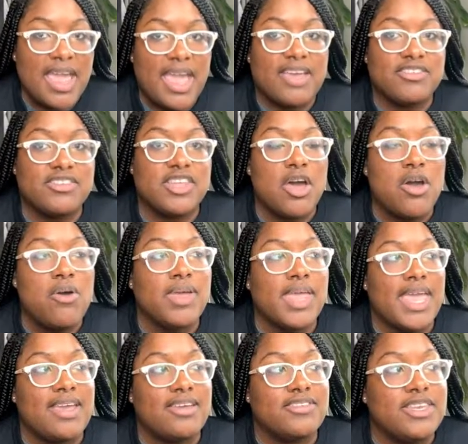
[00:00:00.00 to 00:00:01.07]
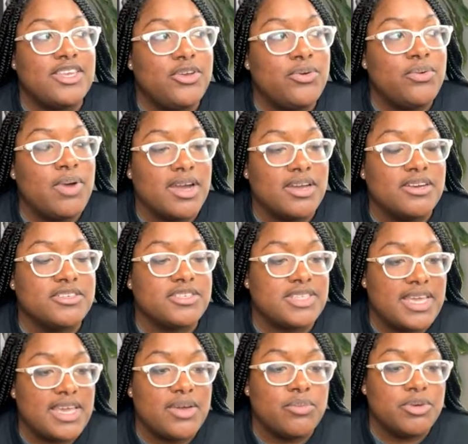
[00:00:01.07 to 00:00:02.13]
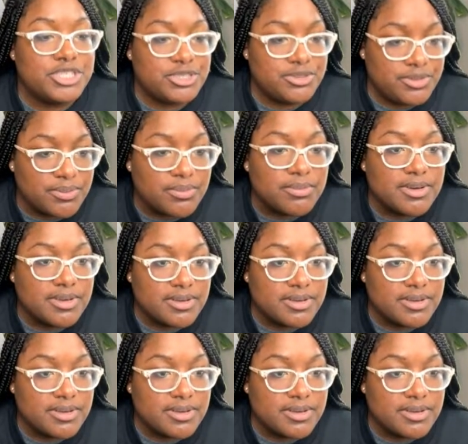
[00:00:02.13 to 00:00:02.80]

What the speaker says: As long as you understand what you're doing.